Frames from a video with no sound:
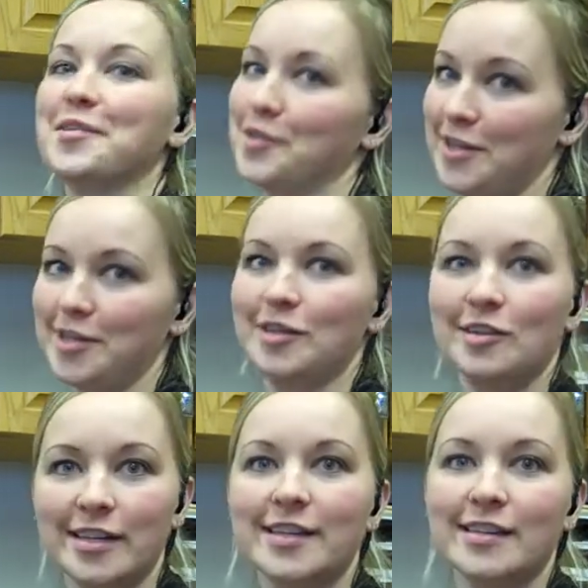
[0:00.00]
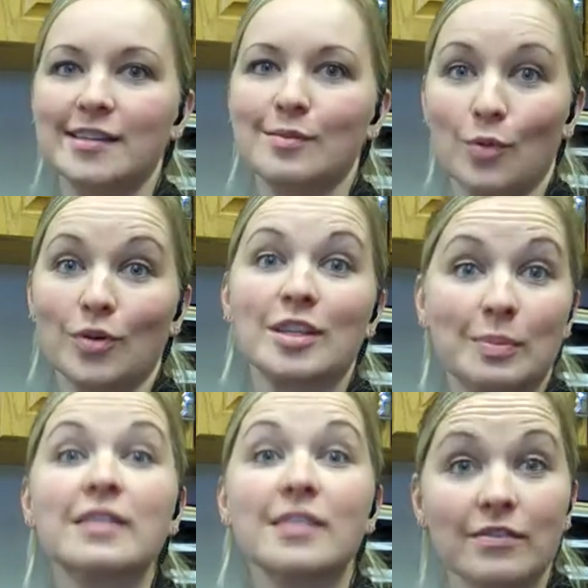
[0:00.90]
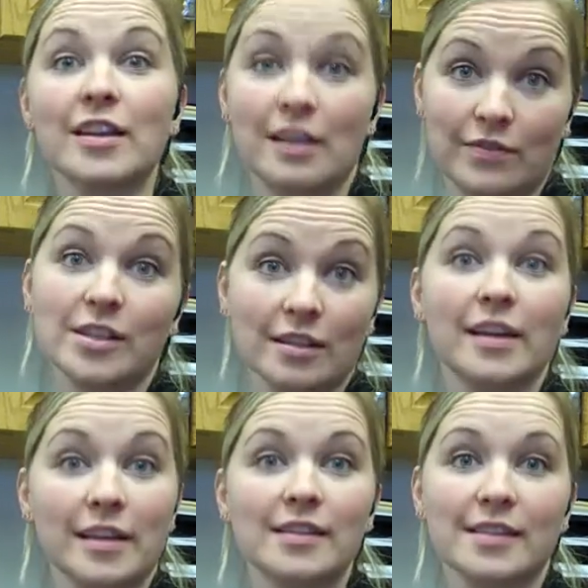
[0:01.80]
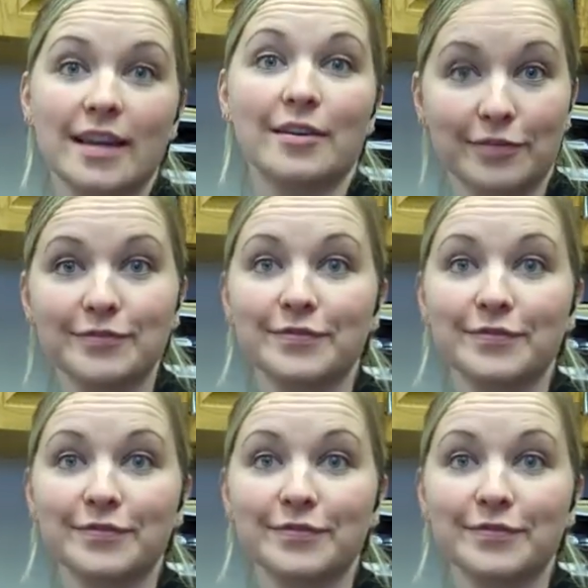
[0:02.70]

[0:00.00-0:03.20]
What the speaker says: Traditional is more expensive than Invisalign is now.